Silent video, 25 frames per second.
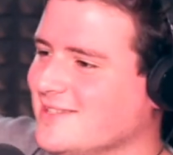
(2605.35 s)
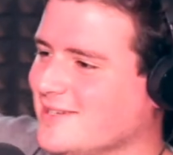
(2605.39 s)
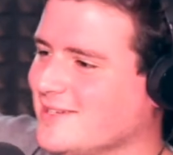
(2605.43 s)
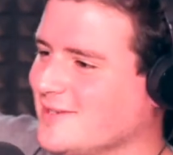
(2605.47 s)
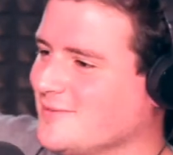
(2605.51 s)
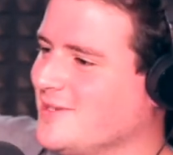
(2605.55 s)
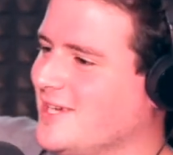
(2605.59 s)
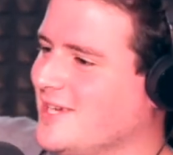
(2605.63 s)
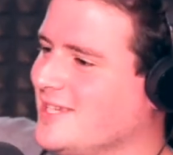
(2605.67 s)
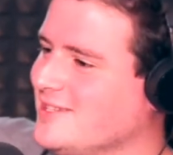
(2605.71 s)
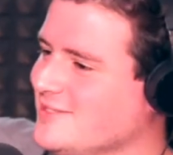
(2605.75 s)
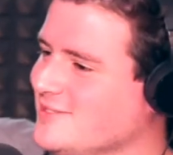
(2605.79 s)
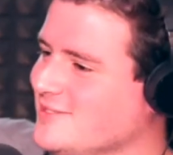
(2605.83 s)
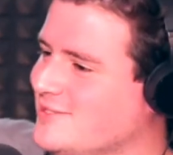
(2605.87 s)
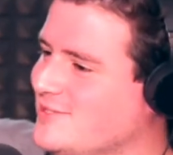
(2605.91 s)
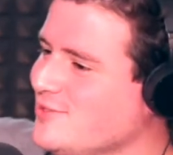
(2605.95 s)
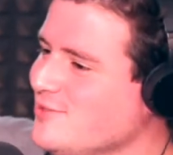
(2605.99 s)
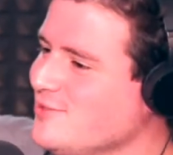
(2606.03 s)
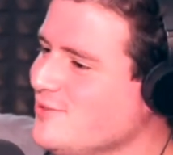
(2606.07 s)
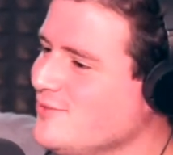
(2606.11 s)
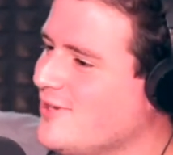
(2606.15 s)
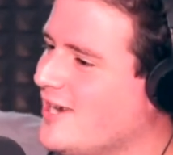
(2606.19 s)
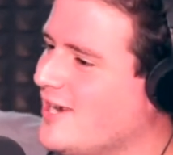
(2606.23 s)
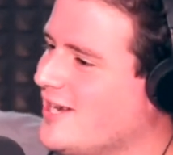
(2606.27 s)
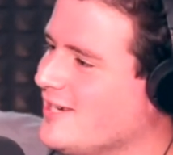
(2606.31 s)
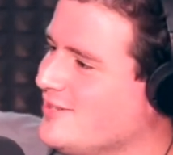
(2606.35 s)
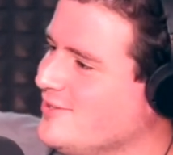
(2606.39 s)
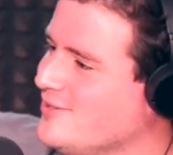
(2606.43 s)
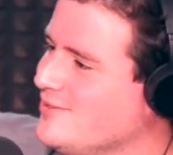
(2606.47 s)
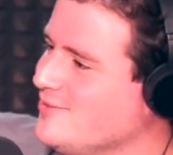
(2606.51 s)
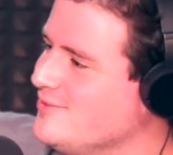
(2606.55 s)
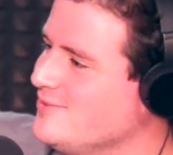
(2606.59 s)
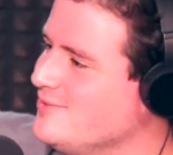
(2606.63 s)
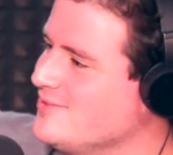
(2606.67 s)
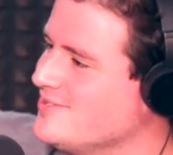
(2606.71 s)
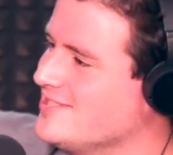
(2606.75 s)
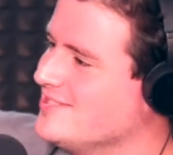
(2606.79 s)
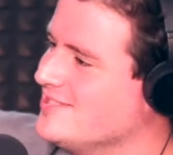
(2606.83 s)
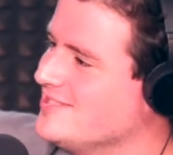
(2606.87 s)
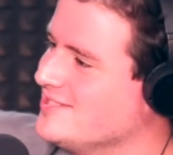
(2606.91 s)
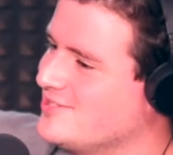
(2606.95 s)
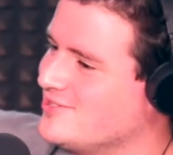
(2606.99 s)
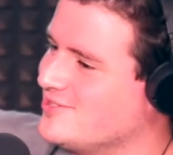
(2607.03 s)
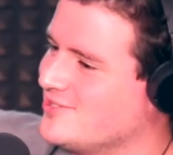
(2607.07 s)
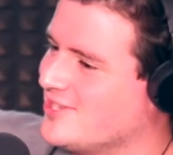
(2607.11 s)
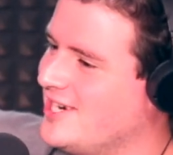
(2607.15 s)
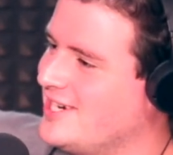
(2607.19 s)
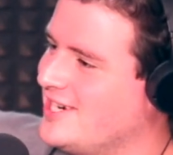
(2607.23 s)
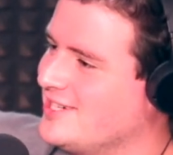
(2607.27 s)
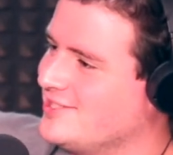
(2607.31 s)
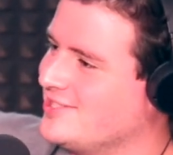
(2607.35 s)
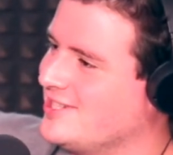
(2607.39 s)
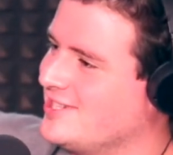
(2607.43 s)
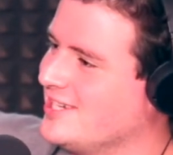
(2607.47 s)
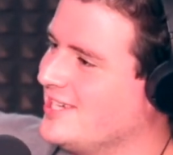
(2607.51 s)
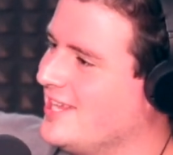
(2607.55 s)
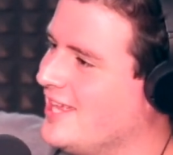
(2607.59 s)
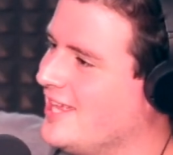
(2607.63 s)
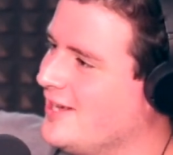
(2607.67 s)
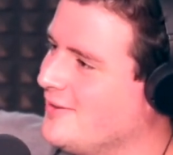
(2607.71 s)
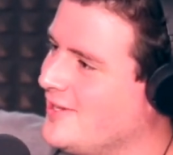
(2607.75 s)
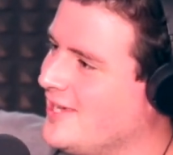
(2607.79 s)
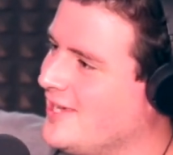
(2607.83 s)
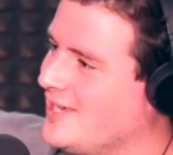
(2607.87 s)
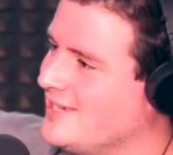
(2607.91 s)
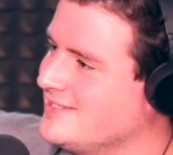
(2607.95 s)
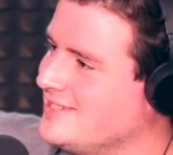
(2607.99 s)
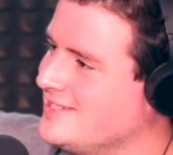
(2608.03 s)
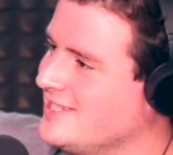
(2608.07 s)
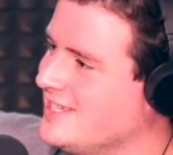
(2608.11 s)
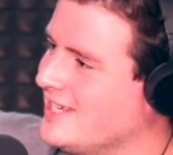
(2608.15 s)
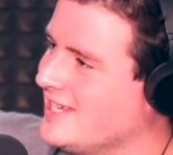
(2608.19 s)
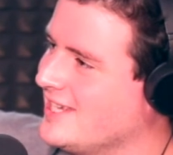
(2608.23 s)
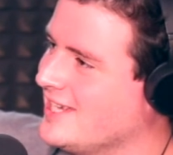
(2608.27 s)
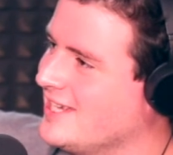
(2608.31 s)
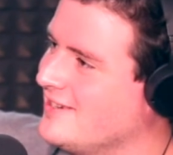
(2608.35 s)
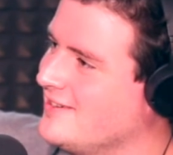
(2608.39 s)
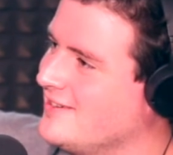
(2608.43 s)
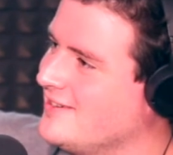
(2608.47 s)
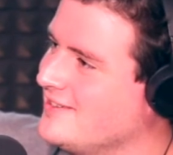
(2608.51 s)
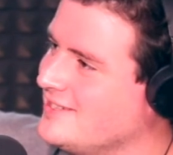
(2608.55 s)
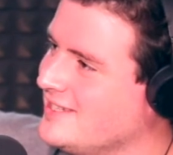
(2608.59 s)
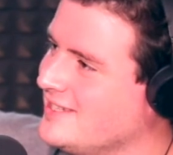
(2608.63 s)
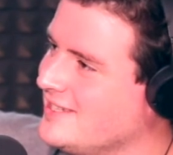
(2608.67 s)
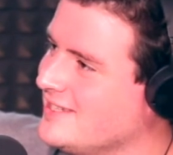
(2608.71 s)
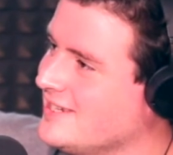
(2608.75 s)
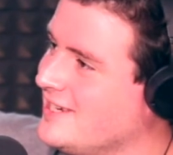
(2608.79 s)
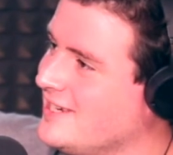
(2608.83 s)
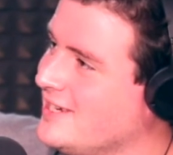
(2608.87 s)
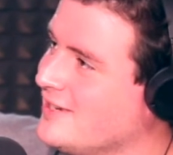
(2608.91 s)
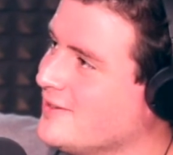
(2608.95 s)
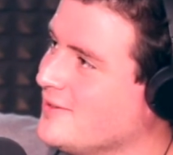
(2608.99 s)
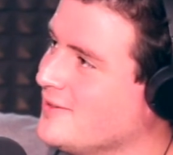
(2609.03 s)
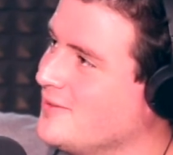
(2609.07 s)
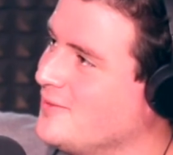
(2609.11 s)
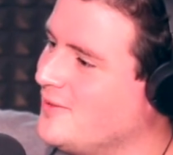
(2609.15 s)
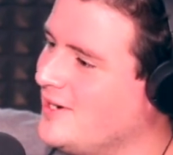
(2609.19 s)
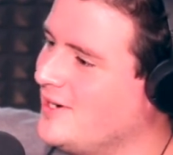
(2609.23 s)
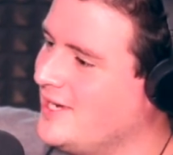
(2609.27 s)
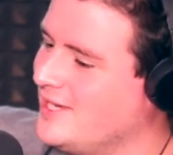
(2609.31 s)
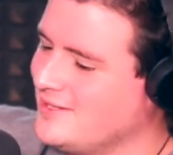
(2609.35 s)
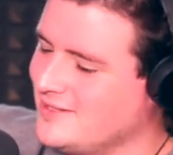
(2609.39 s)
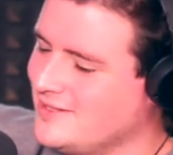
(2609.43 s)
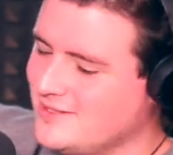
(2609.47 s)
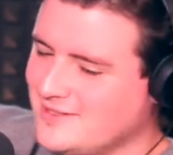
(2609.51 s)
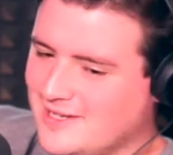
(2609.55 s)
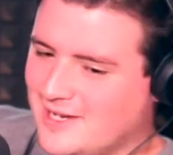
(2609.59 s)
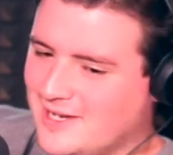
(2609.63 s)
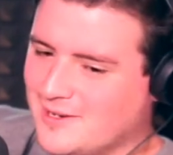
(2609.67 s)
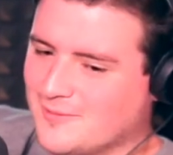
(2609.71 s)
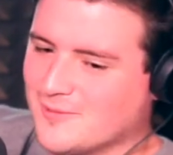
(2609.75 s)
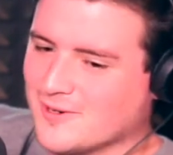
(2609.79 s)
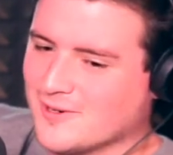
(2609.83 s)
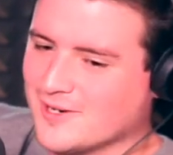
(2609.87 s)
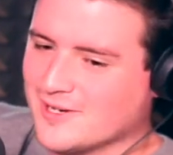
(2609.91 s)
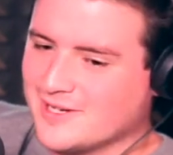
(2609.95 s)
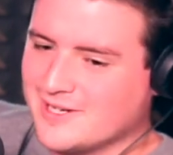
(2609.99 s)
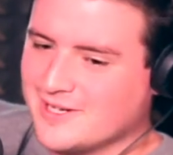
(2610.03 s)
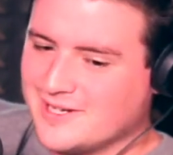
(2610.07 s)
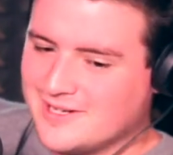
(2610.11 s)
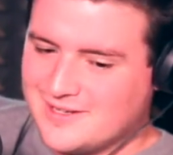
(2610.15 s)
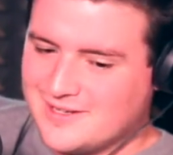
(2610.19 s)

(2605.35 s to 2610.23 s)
Like we had these 2 raccoons in this trash can that we hadn't taken out in a while at work.